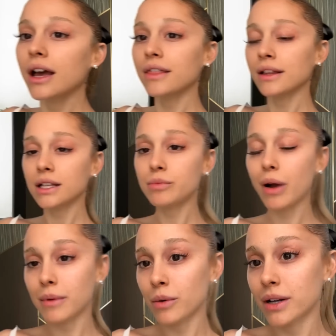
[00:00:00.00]
I think that's
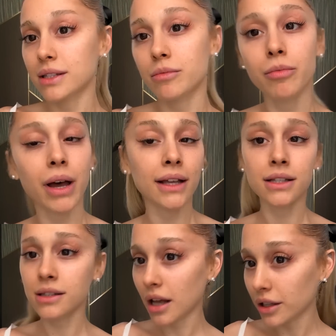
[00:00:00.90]
probably where some of my
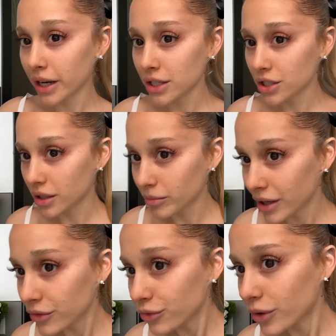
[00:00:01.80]
discoloration and
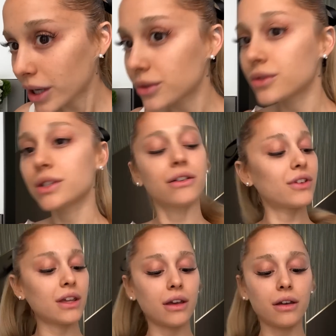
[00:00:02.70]
my freckles and
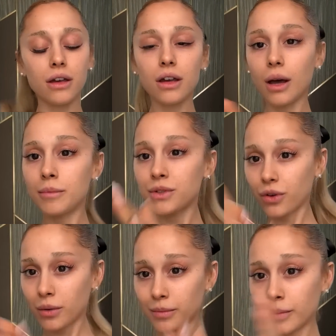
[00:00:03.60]
everything comes
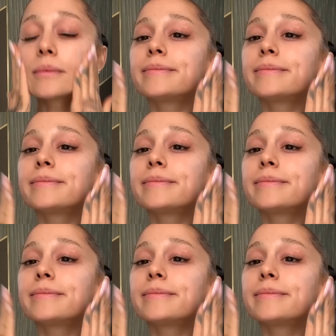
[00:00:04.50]
from.